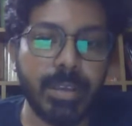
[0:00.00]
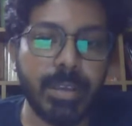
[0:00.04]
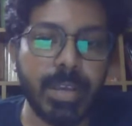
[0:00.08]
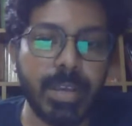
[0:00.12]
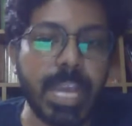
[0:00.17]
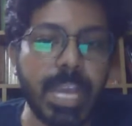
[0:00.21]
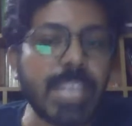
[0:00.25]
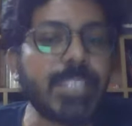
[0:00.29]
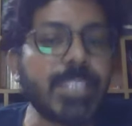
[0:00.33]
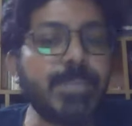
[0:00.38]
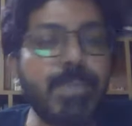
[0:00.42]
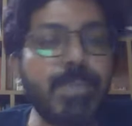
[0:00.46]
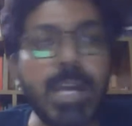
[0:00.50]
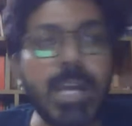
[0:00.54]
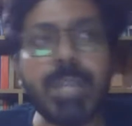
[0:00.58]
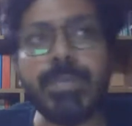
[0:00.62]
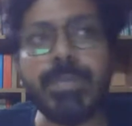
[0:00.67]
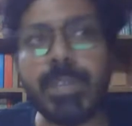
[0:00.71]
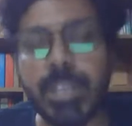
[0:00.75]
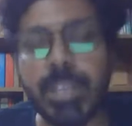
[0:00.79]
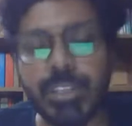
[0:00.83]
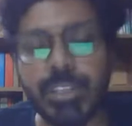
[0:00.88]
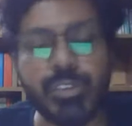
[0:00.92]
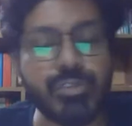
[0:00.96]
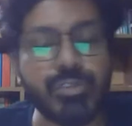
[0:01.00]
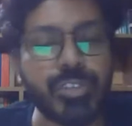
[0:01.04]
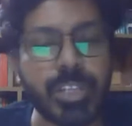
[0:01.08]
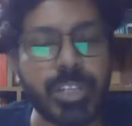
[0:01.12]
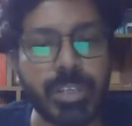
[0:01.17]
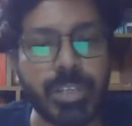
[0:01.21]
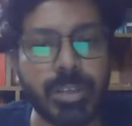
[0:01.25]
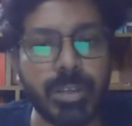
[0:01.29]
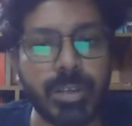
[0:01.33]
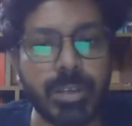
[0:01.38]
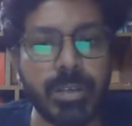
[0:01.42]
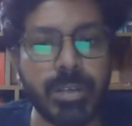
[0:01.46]
As Barbara
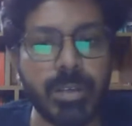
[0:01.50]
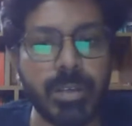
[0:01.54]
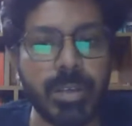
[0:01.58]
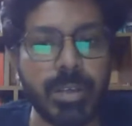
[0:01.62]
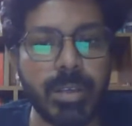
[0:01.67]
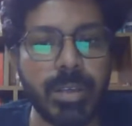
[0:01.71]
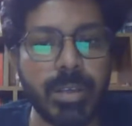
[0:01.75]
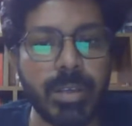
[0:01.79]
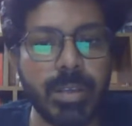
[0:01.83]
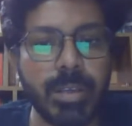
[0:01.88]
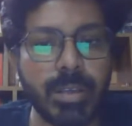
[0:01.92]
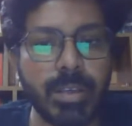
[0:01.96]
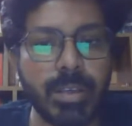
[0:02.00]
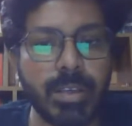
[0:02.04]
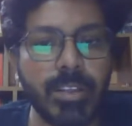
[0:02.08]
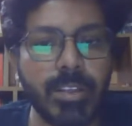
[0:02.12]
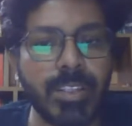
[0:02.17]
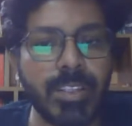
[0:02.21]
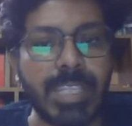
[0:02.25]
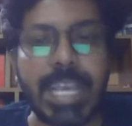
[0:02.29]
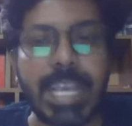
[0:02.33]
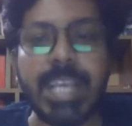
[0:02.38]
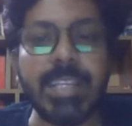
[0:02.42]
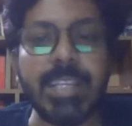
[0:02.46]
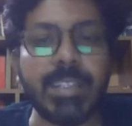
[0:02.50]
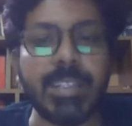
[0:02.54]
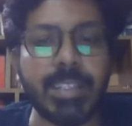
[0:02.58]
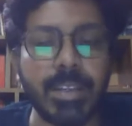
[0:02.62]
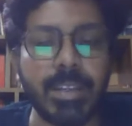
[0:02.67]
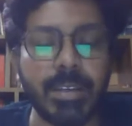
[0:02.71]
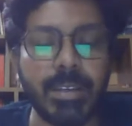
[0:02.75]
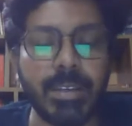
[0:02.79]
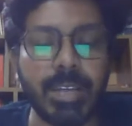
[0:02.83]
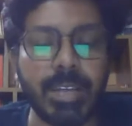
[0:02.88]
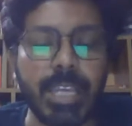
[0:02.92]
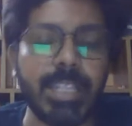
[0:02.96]
Joshi says
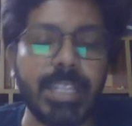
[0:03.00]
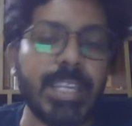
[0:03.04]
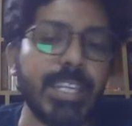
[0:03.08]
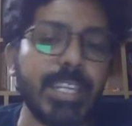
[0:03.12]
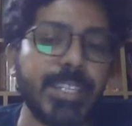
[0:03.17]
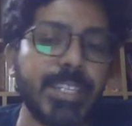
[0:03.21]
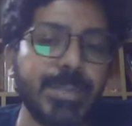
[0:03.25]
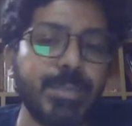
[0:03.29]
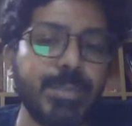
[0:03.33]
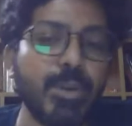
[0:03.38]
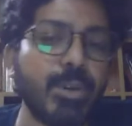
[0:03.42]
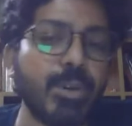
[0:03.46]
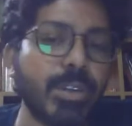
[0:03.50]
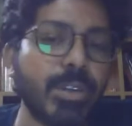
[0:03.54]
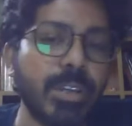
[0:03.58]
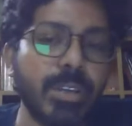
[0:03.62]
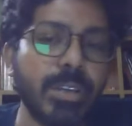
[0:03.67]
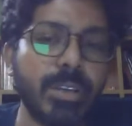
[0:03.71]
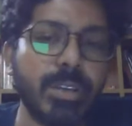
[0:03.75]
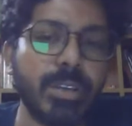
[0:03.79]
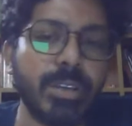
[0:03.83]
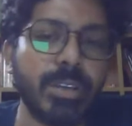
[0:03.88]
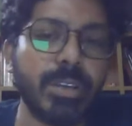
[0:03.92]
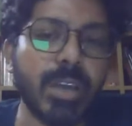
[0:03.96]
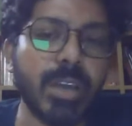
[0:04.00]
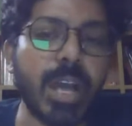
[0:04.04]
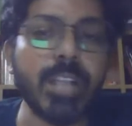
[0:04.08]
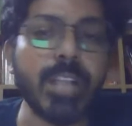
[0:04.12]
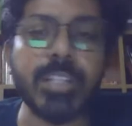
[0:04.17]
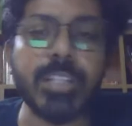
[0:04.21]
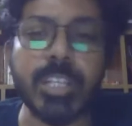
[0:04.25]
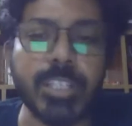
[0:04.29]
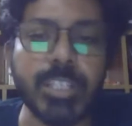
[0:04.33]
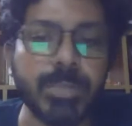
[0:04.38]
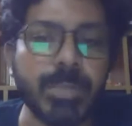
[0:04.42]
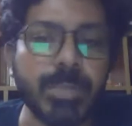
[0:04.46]
in his book,
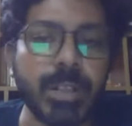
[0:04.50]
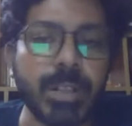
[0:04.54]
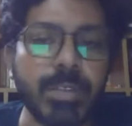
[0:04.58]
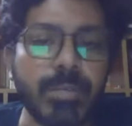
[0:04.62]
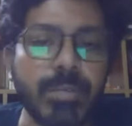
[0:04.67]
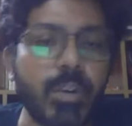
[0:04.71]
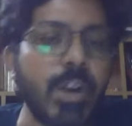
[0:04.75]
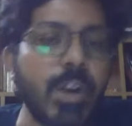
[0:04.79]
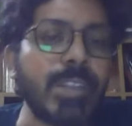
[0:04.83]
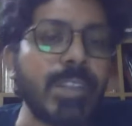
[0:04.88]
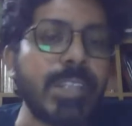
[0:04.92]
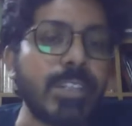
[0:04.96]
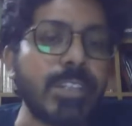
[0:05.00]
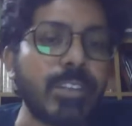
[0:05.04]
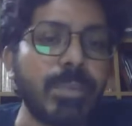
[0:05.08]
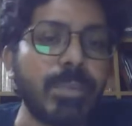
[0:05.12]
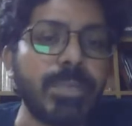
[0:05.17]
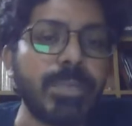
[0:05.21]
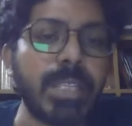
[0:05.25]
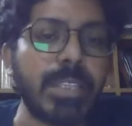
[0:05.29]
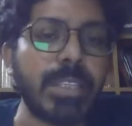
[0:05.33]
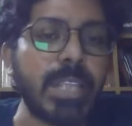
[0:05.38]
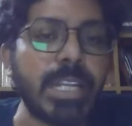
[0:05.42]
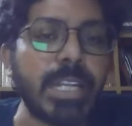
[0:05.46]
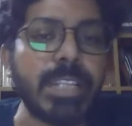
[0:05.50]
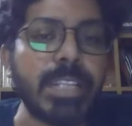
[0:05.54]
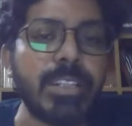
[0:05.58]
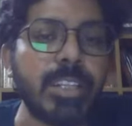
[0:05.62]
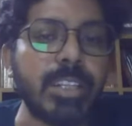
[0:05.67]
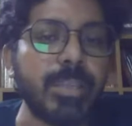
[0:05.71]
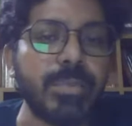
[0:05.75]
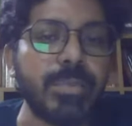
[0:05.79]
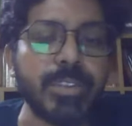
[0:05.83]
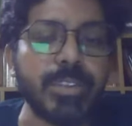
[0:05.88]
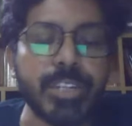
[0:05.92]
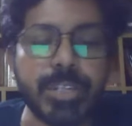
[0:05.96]
Untouchable Voices of the Dalit
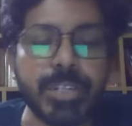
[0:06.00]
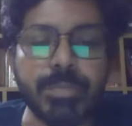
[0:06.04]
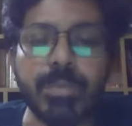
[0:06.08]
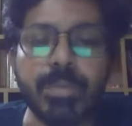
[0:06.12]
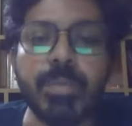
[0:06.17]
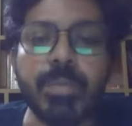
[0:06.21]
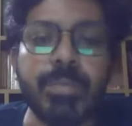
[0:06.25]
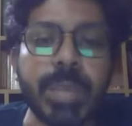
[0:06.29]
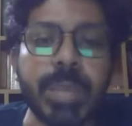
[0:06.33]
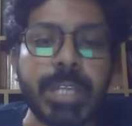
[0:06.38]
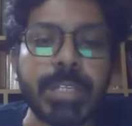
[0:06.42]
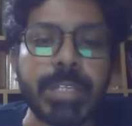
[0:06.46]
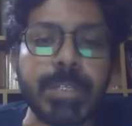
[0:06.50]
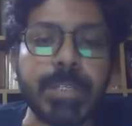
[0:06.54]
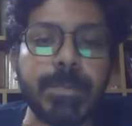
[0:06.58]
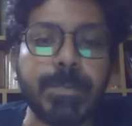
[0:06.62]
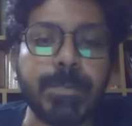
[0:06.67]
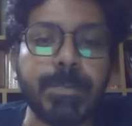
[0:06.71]
Liberation Movement,